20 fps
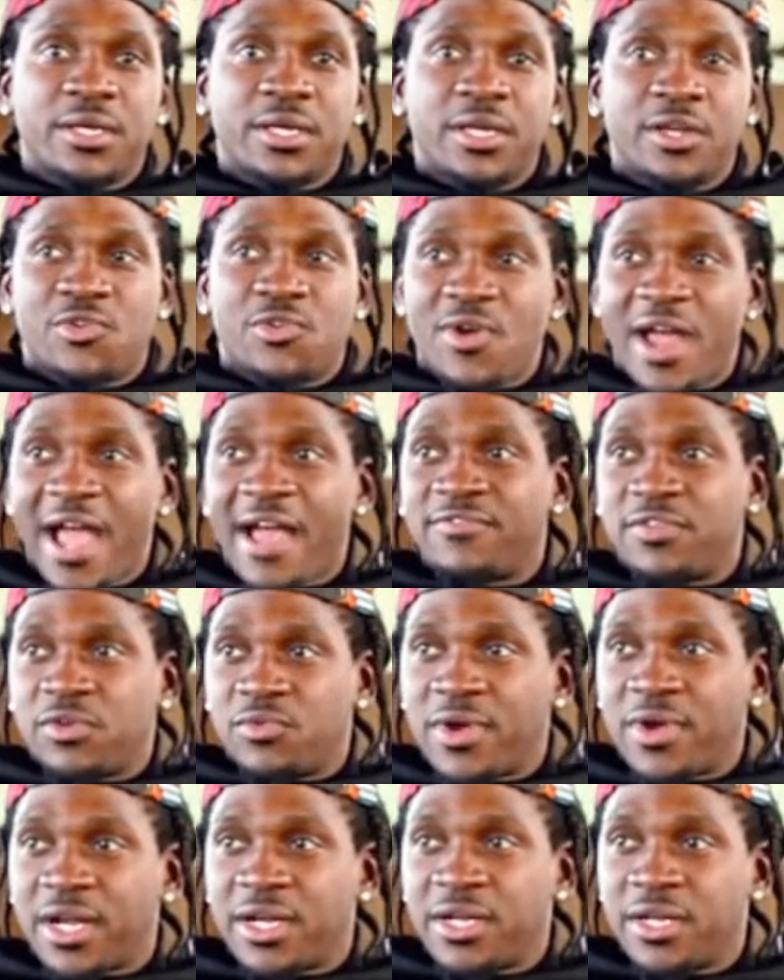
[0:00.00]
and craft
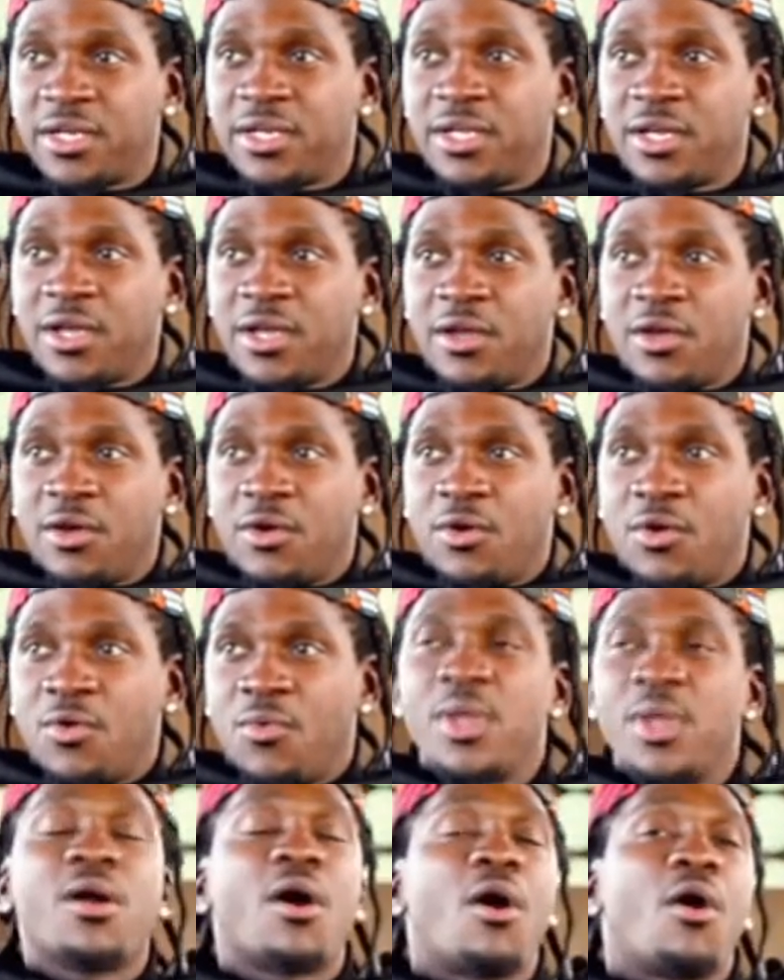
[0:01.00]
a record
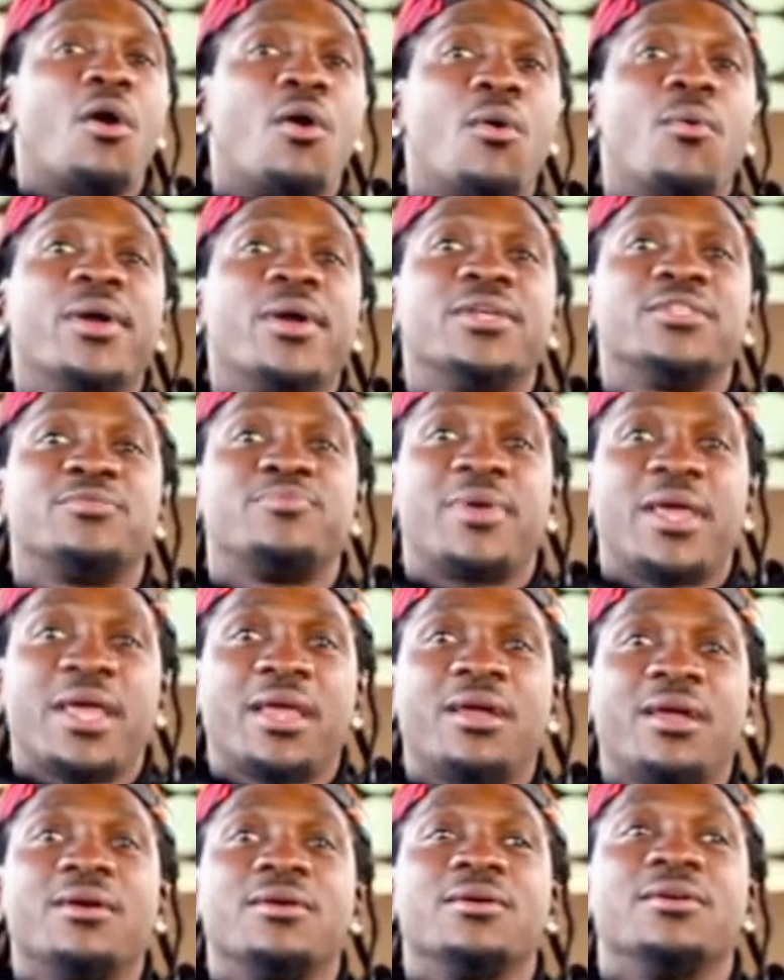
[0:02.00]
we always
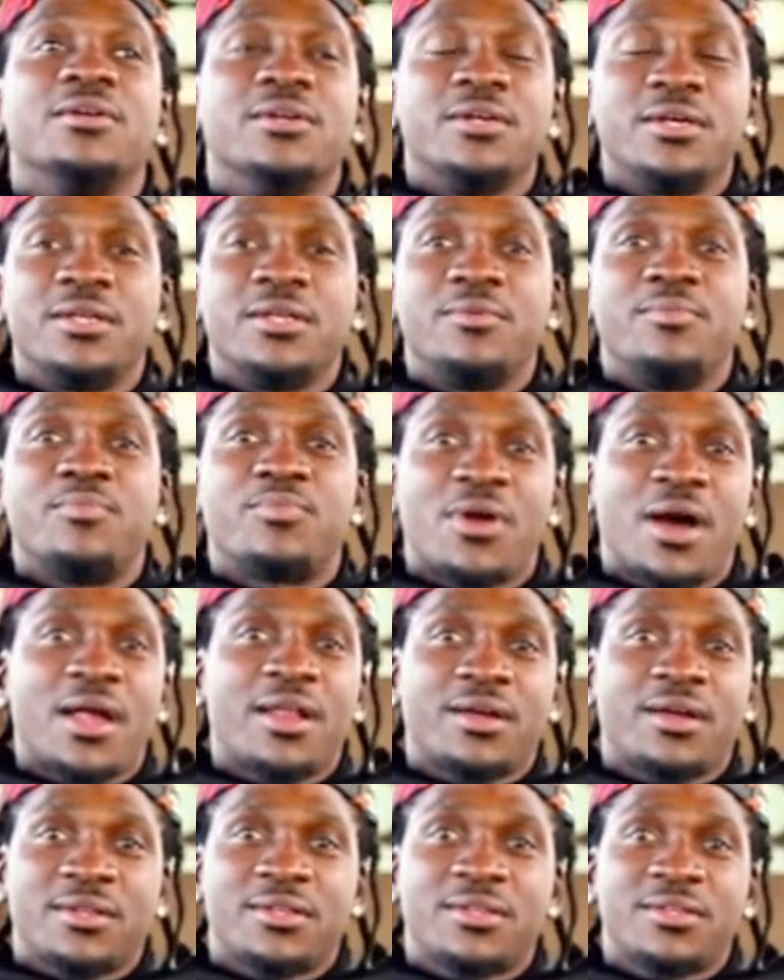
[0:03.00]
make good
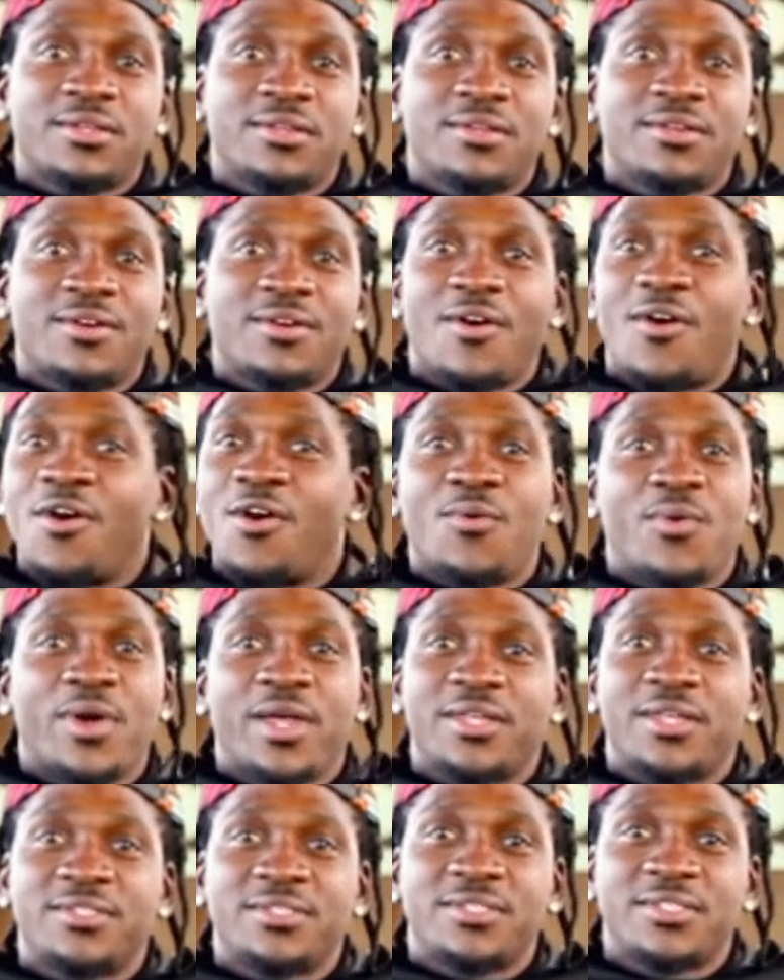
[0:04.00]
product
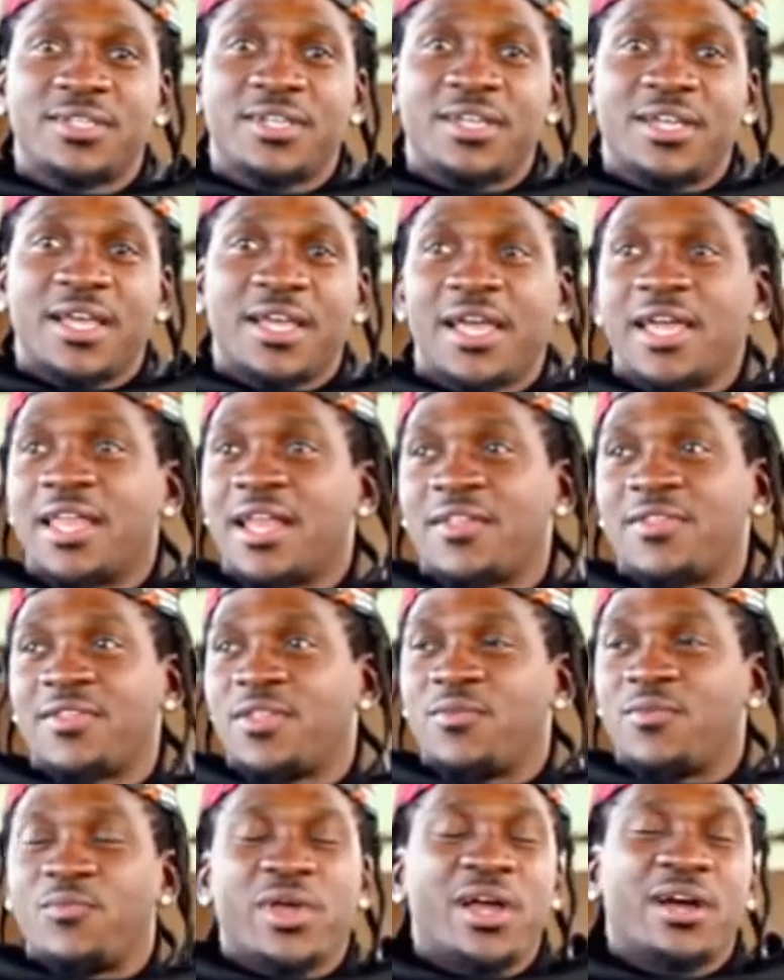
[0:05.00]
always and I,
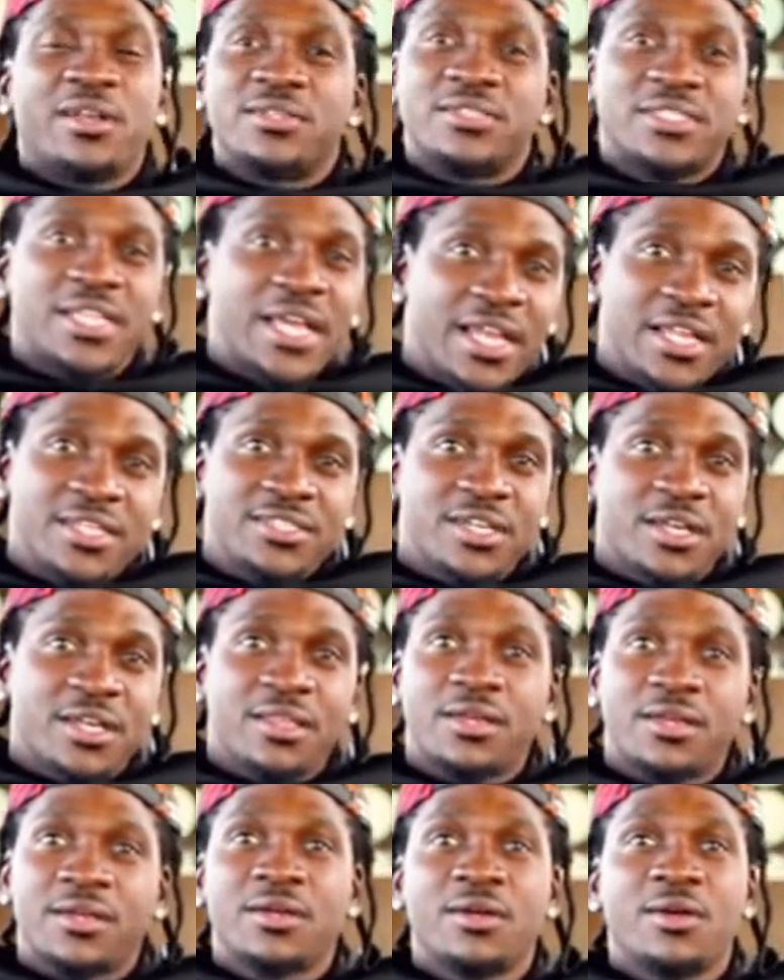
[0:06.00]
we understand each
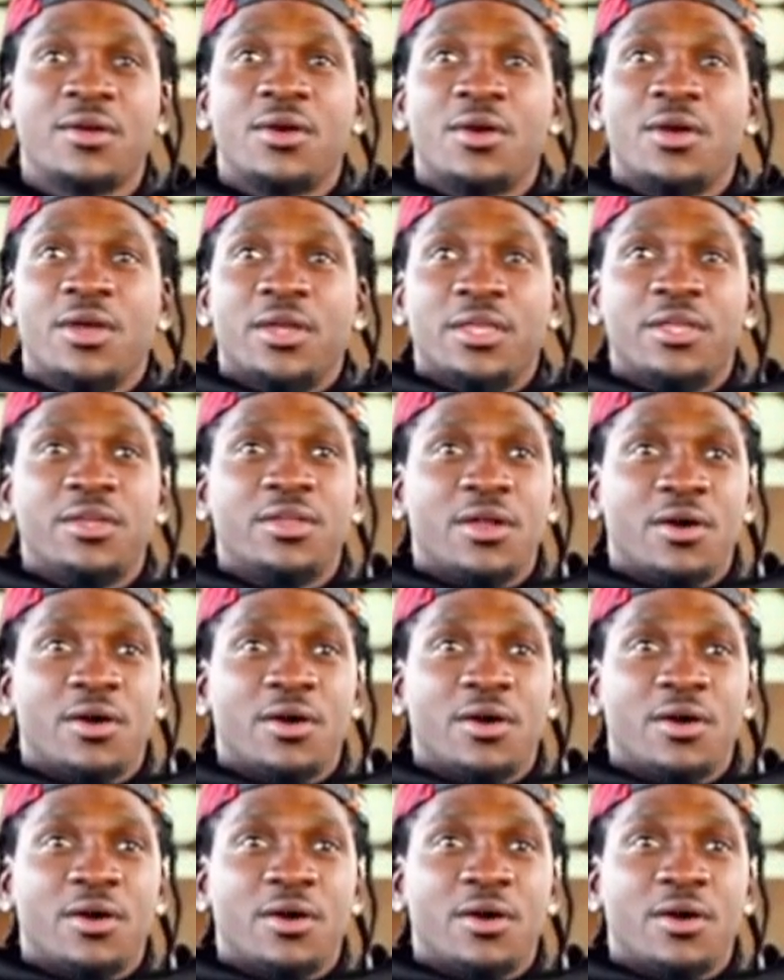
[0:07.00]
other. You